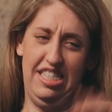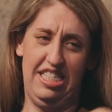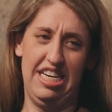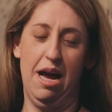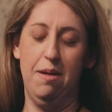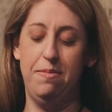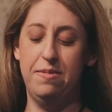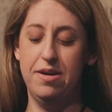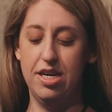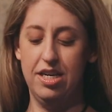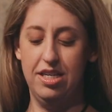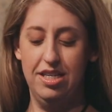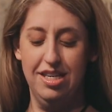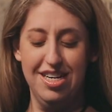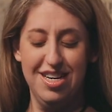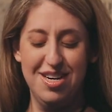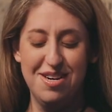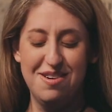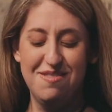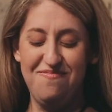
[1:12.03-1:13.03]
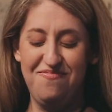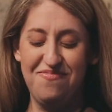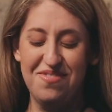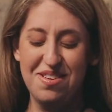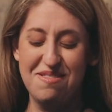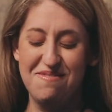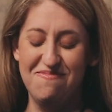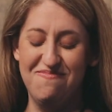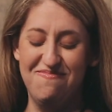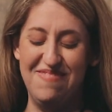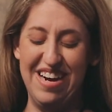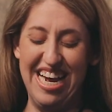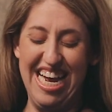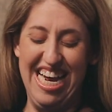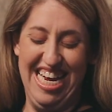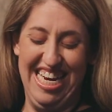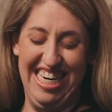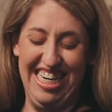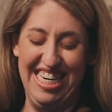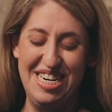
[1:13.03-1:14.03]
Stop
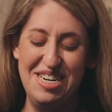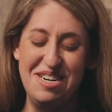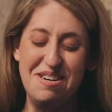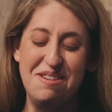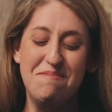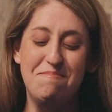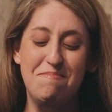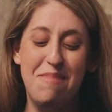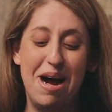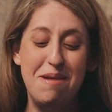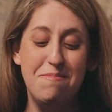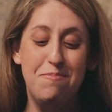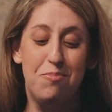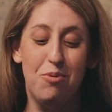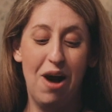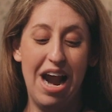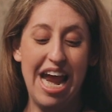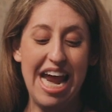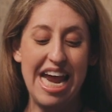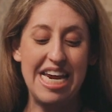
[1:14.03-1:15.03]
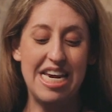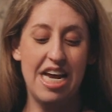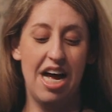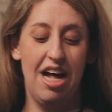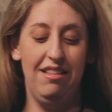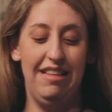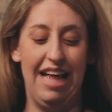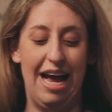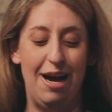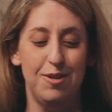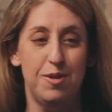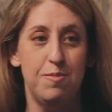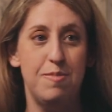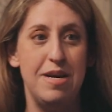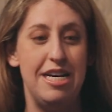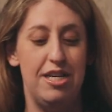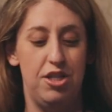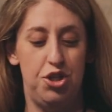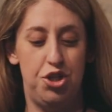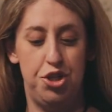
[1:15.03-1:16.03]
it. My brain allows
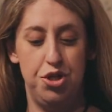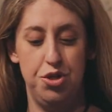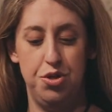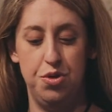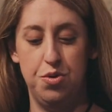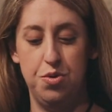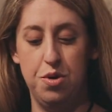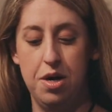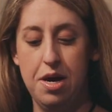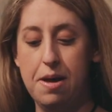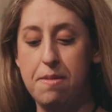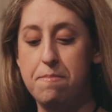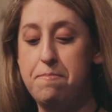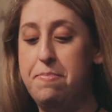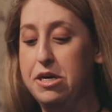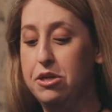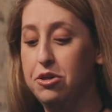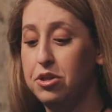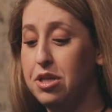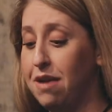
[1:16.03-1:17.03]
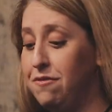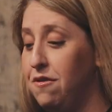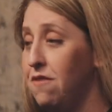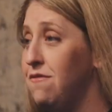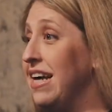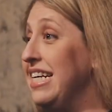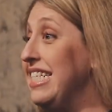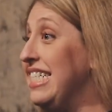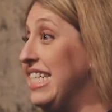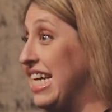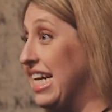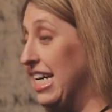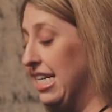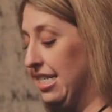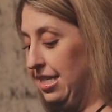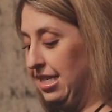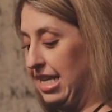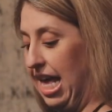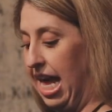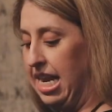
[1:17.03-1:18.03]
me to build off of
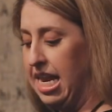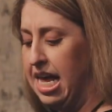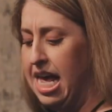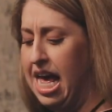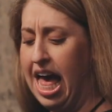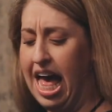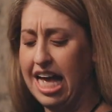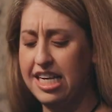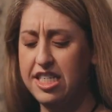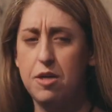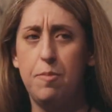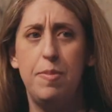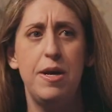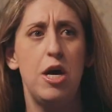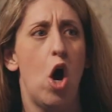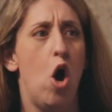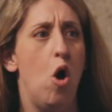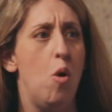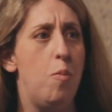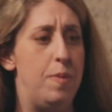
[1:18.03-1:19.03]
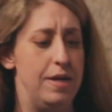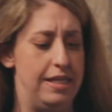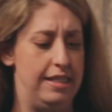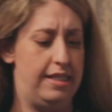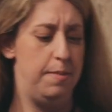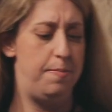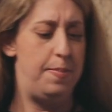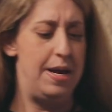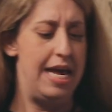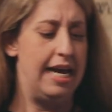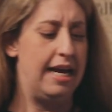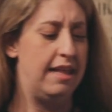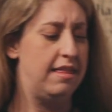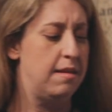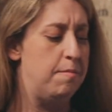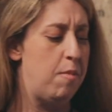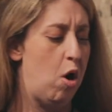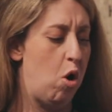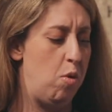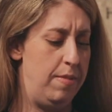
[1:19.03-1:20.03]
ideas and to be open to being in
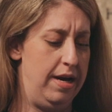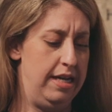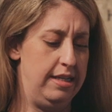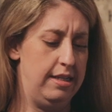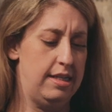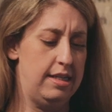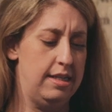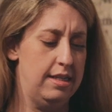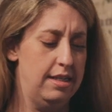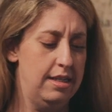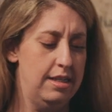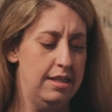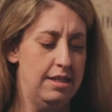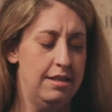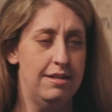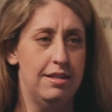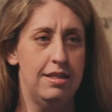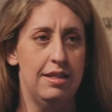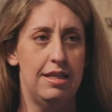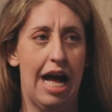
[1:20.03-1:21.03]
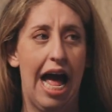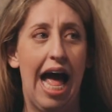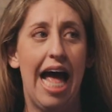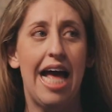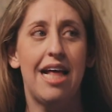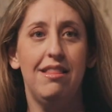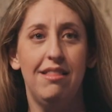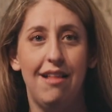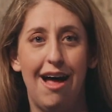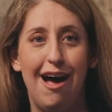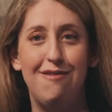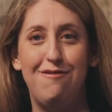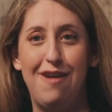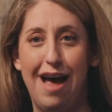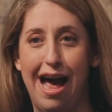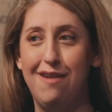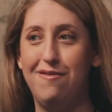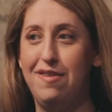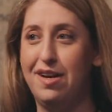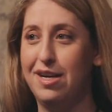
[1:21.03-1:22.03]
the moment. I love
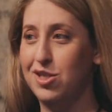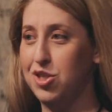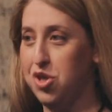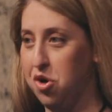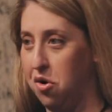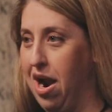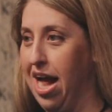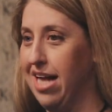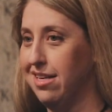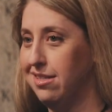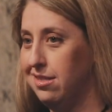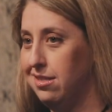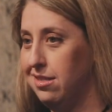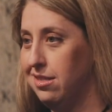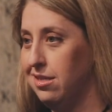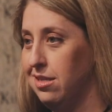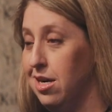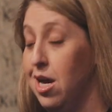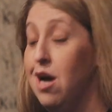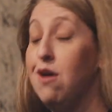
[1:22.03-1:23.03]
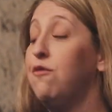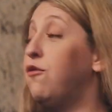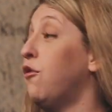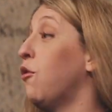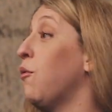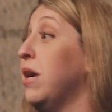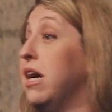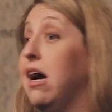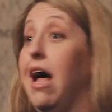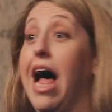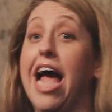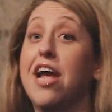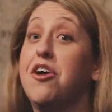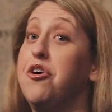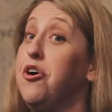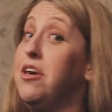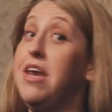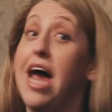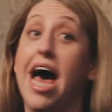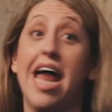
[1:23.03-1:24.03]
having Tourette's. For real, I
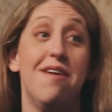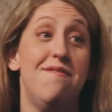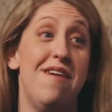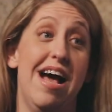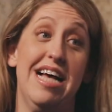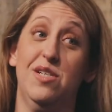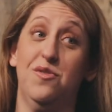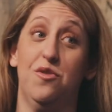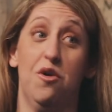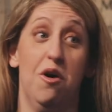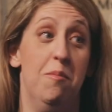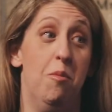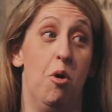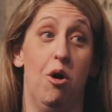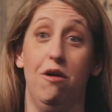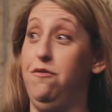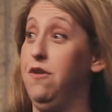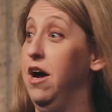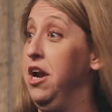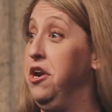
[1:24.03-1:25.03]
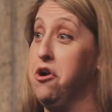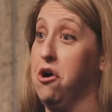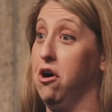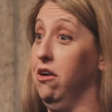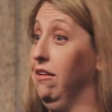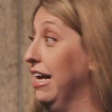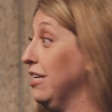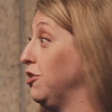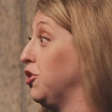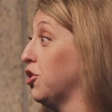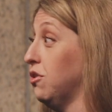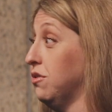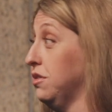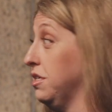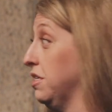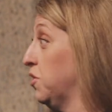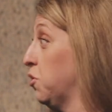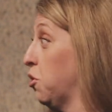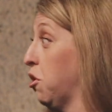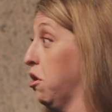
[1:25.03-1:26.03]
could not have asked for a more fun neurological
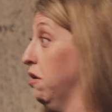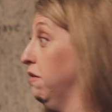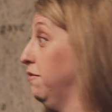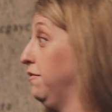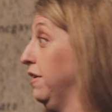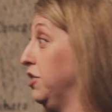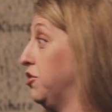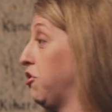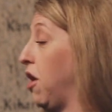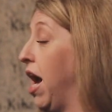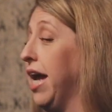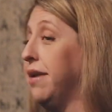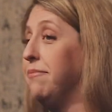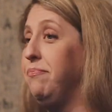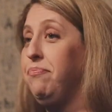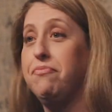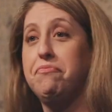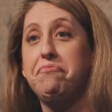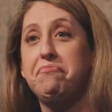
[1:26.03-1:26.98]
disorder if I tried.